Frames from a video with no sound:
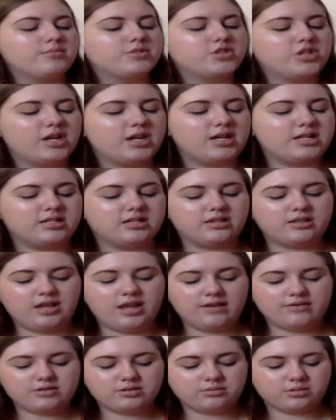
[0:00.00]
shades, and they
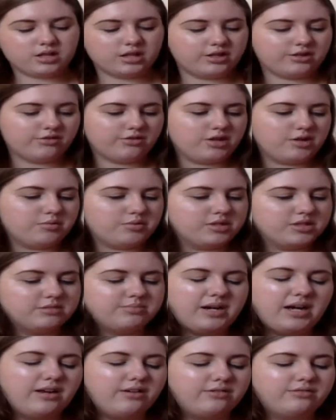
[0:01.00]
have some glittery ones,
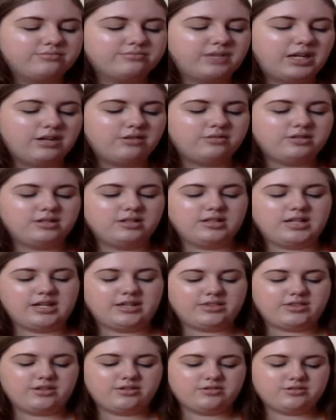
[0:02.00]
but I don't really
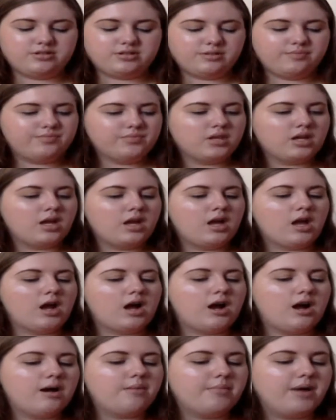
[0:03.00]
like those.
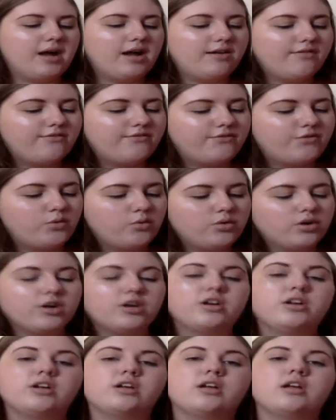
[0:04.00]
I have
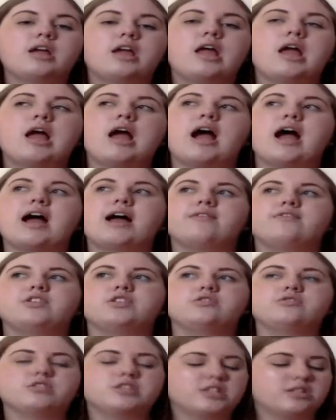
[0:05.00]
4. I've
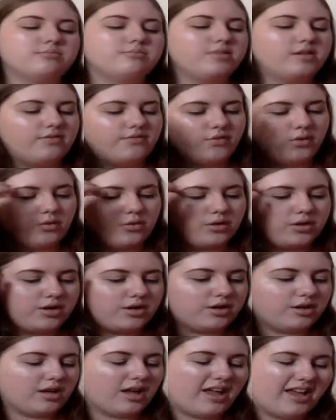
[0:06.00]
used them
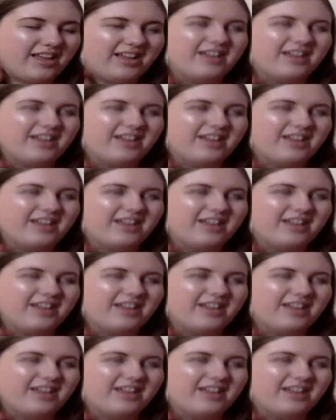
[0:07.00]
before,